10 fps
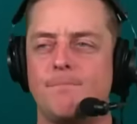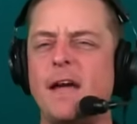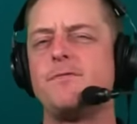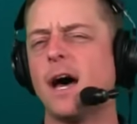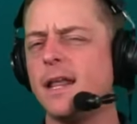
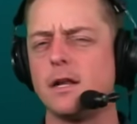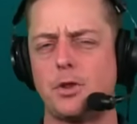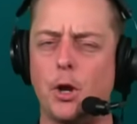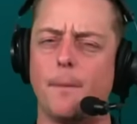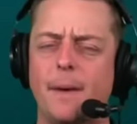they've done it a
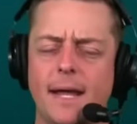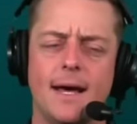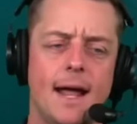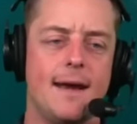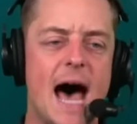little bit,
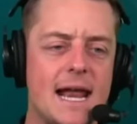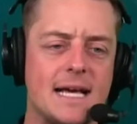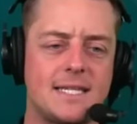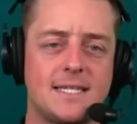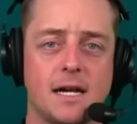not
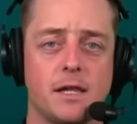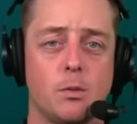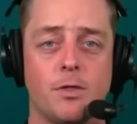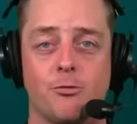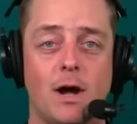necessarily
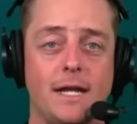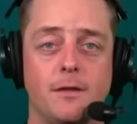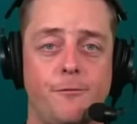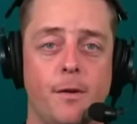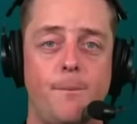with running
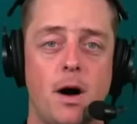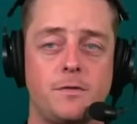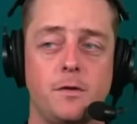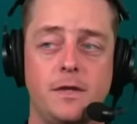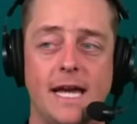the football
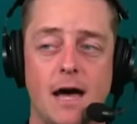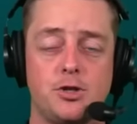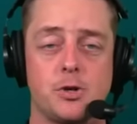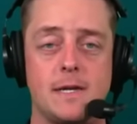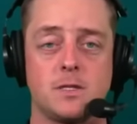to
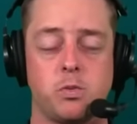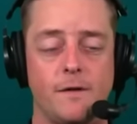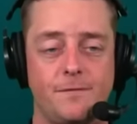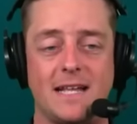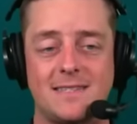DeAndre
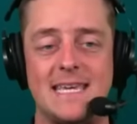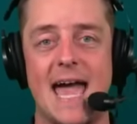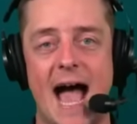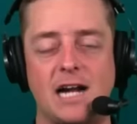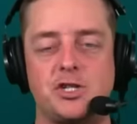Swift. That's the
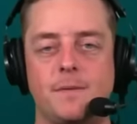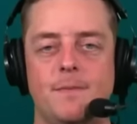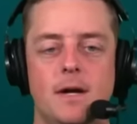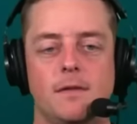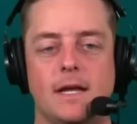action
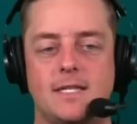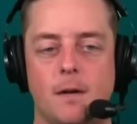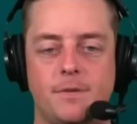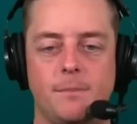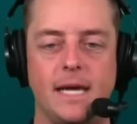that's
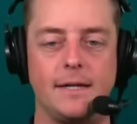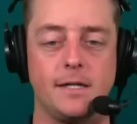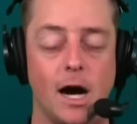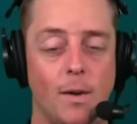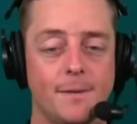helped him get
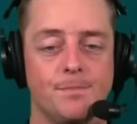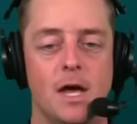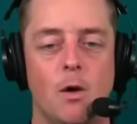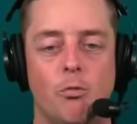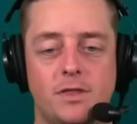going.
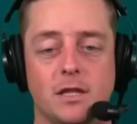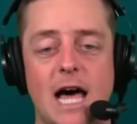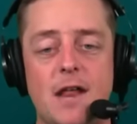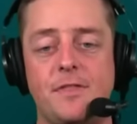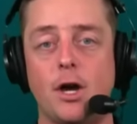With a
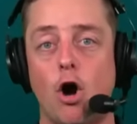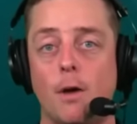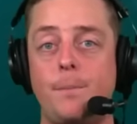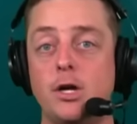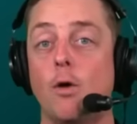lot of the
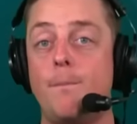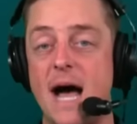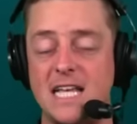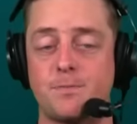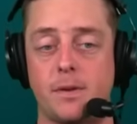RPO
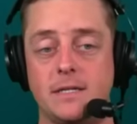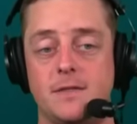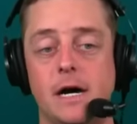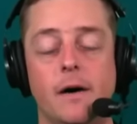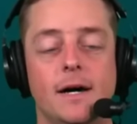pass plays,
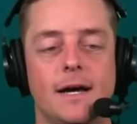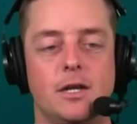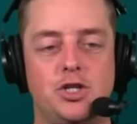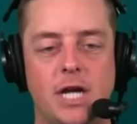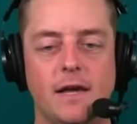though,
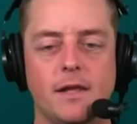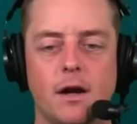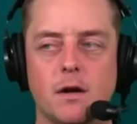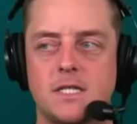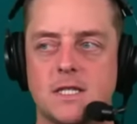Jalen
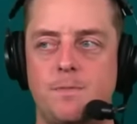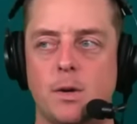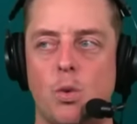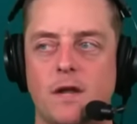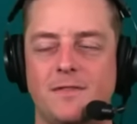Hurts has
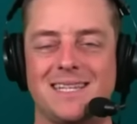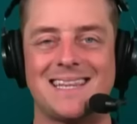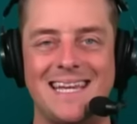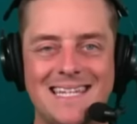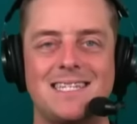been one of the
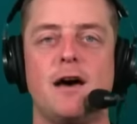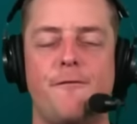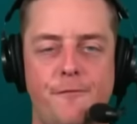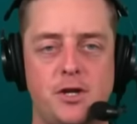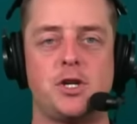least
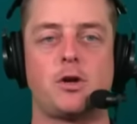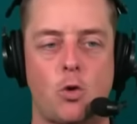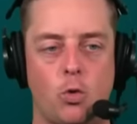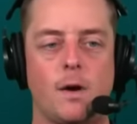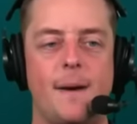efficient
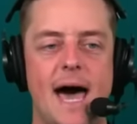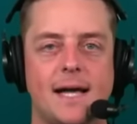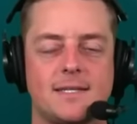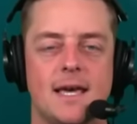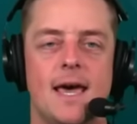quarterbacks